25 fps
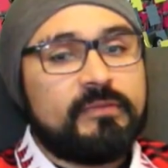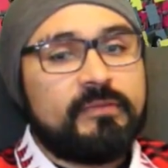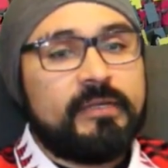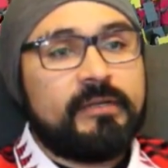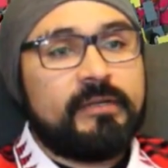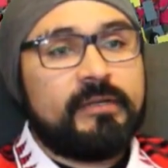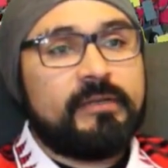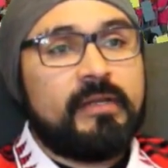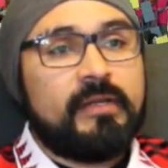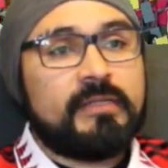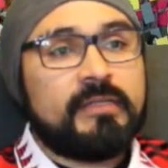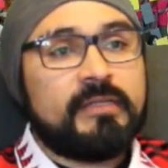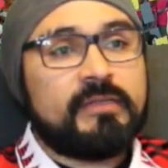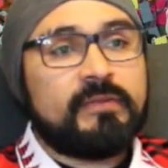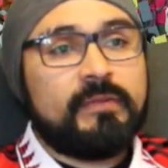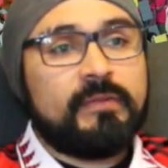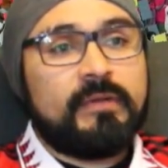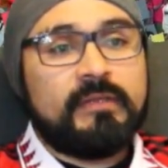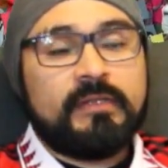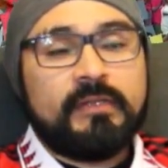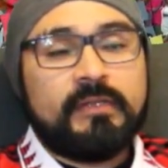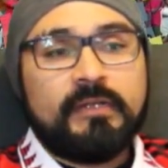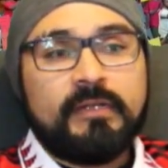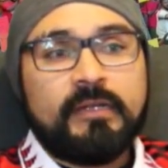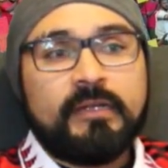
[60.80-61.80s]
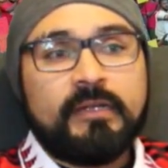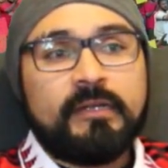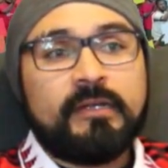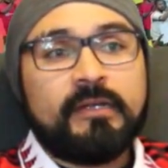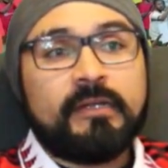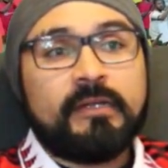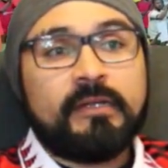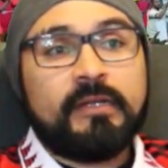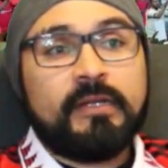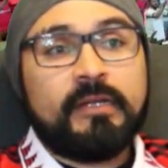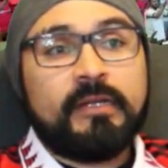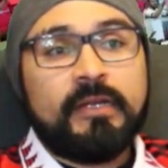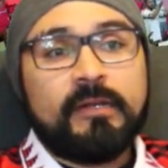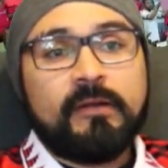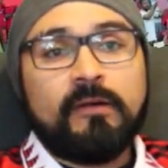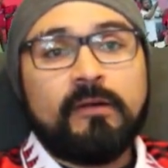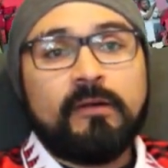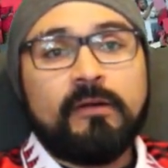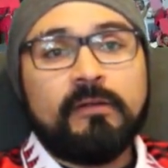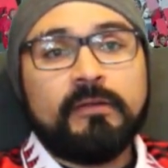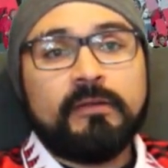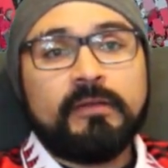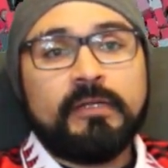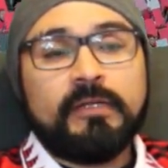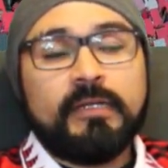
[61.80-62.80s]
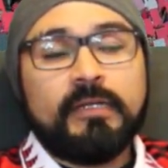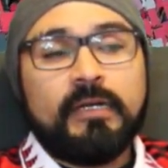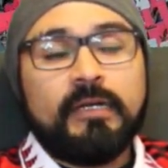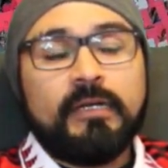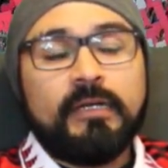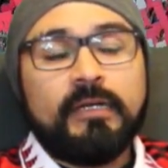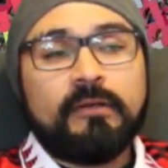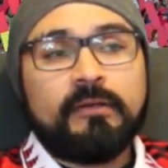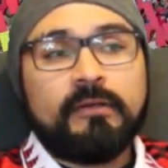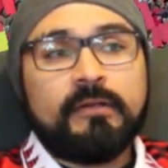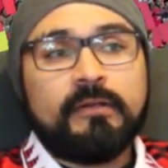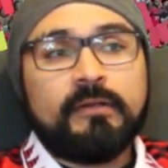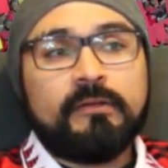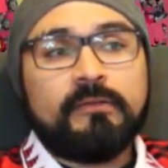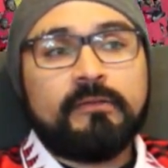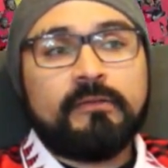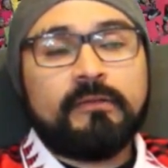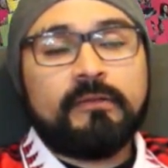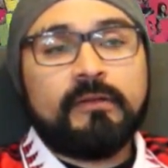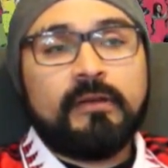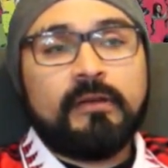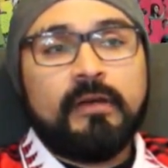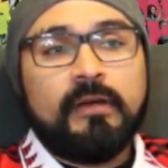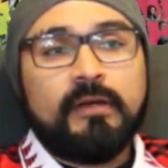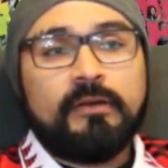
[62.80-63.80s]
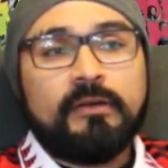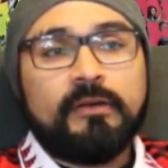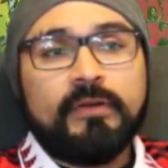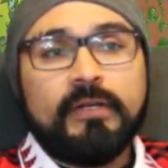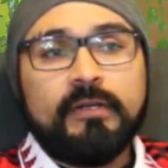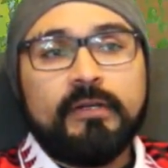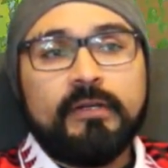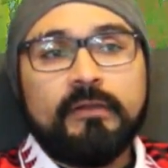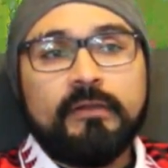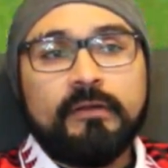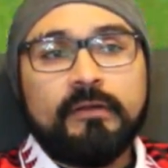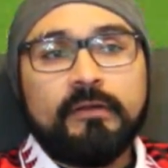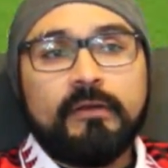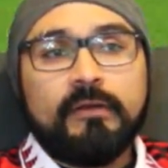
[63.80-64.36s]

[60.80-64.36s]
well, as well that didn't get called and I uh, created a lot of